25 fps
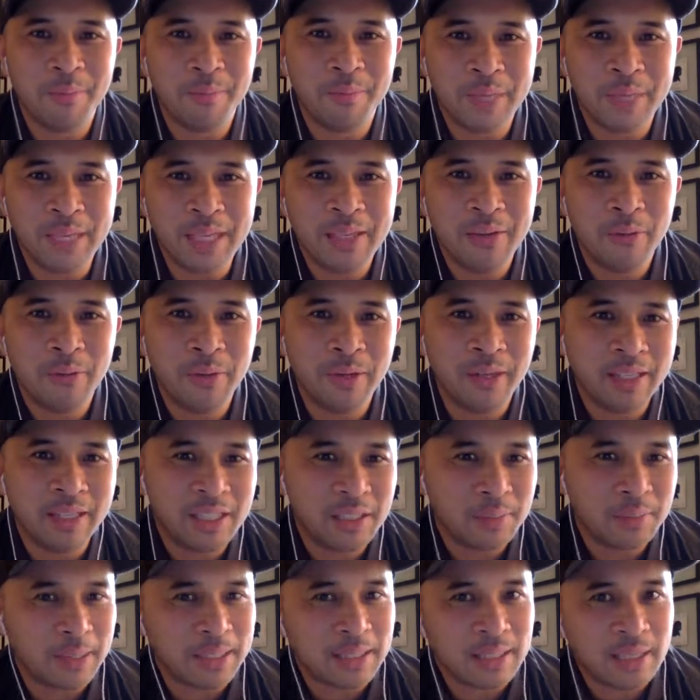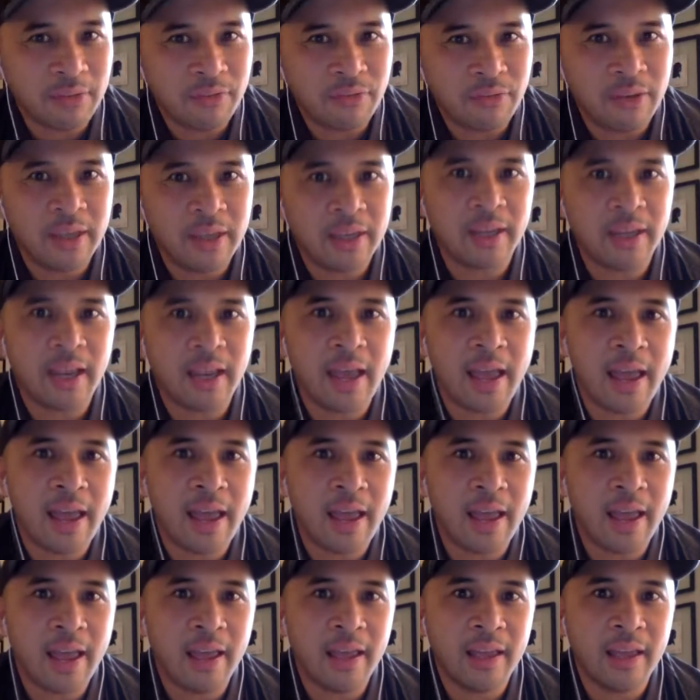be really specific
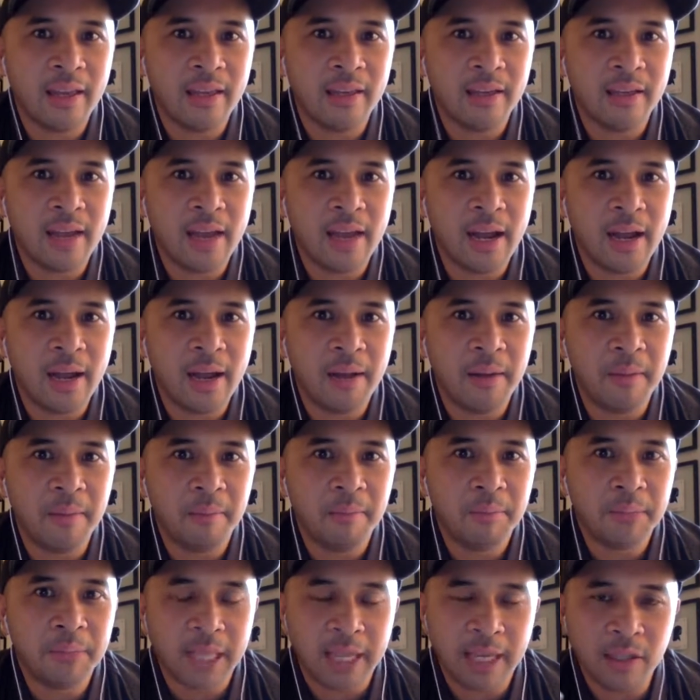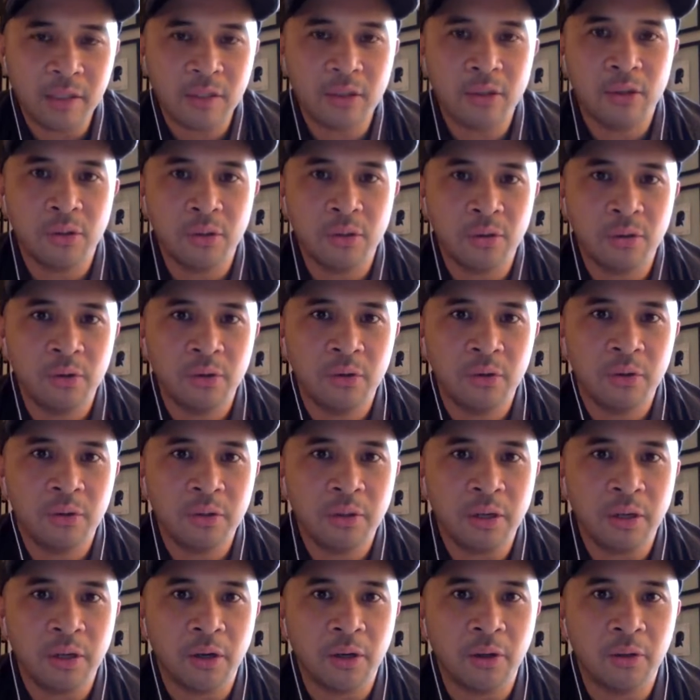and um, play to,
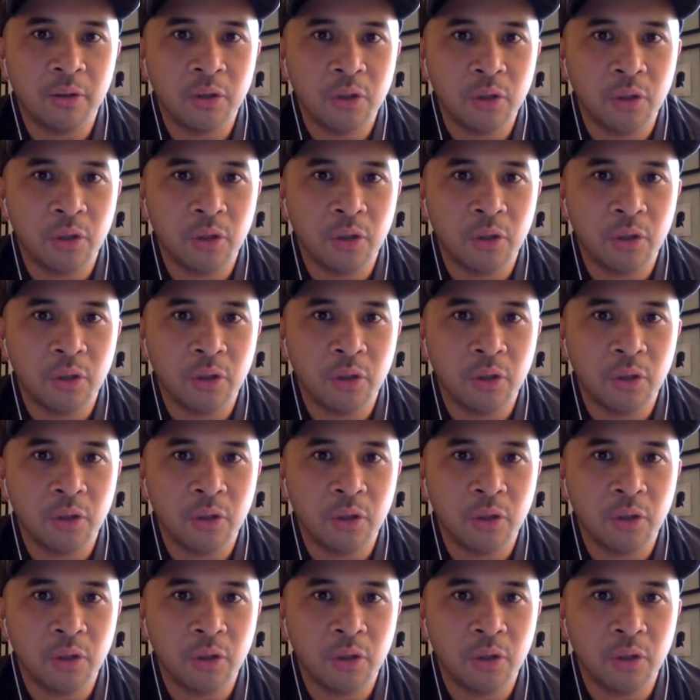you know, to